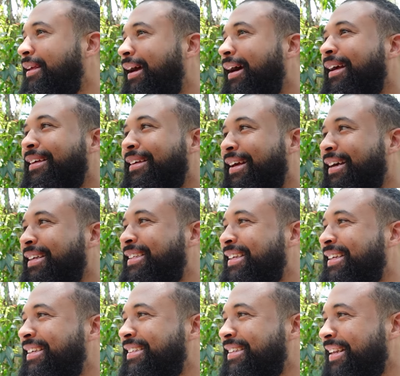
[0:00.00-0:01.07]
Yeah, 8
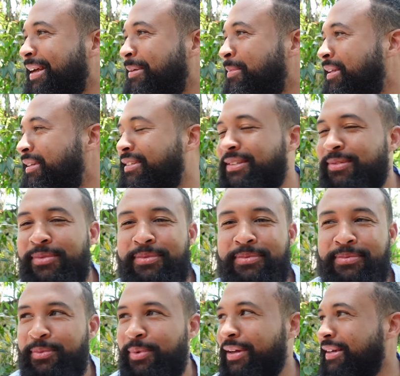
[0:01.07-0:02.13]
Cassie, so that means
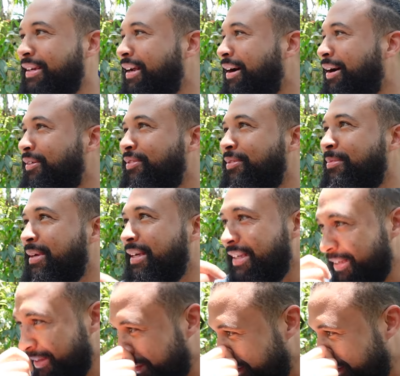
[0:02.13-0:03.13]
1.5 of me.